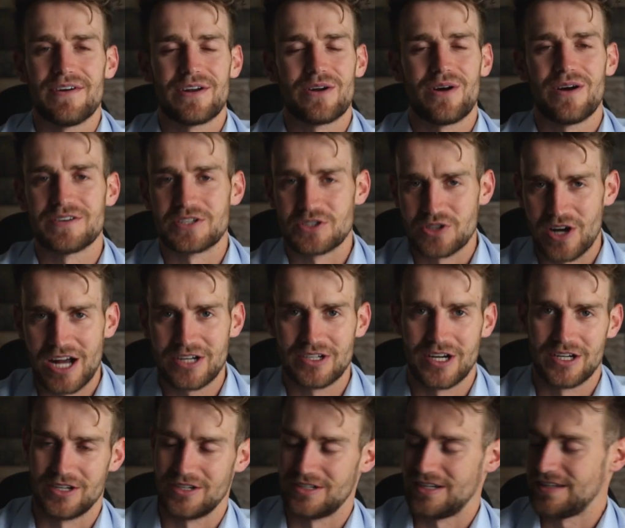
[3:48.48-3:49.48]
if I don't have a track
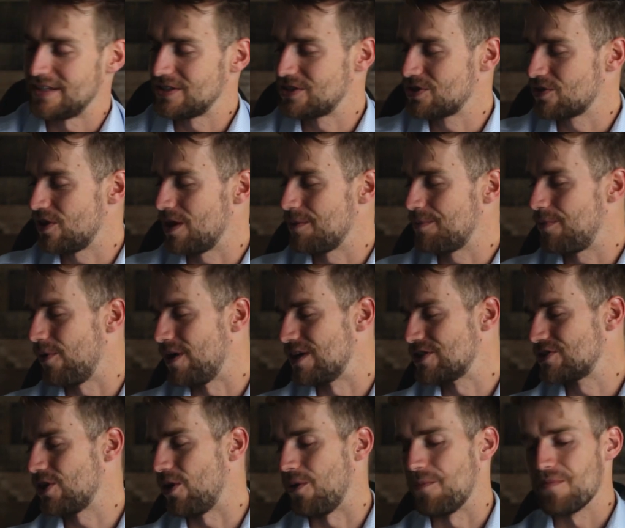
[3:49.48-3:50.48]
record. And this is a great
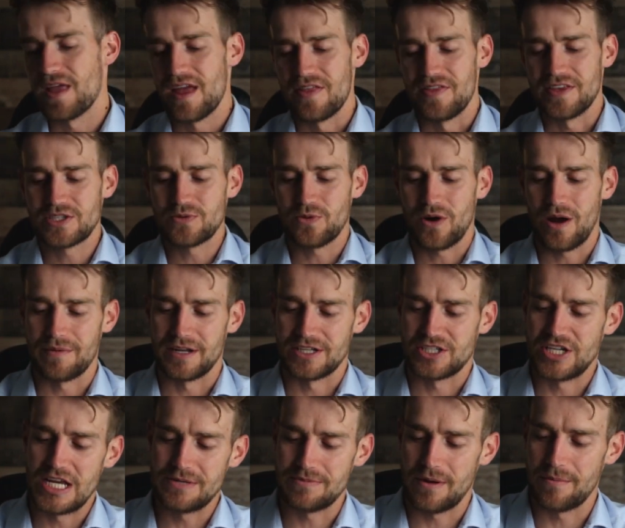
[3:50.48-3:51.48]
point. So this is where I'm gonna
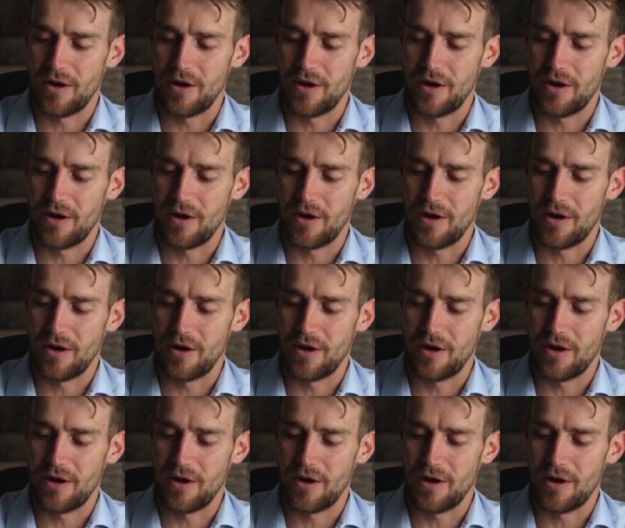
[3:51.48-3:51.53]
change